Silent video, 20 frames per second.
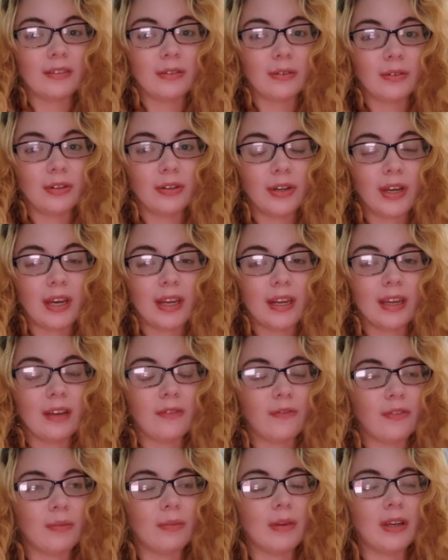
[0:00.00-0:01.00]
So you're getting
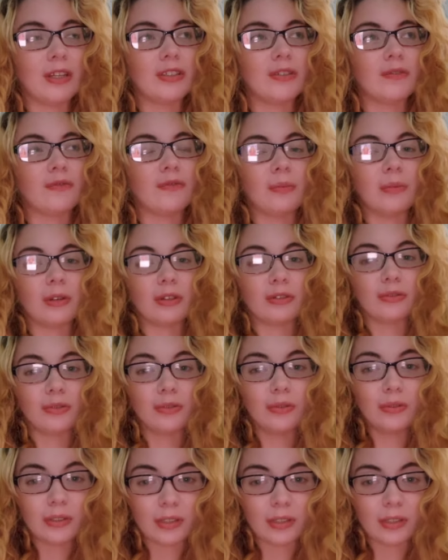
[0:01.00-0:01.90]
information from your true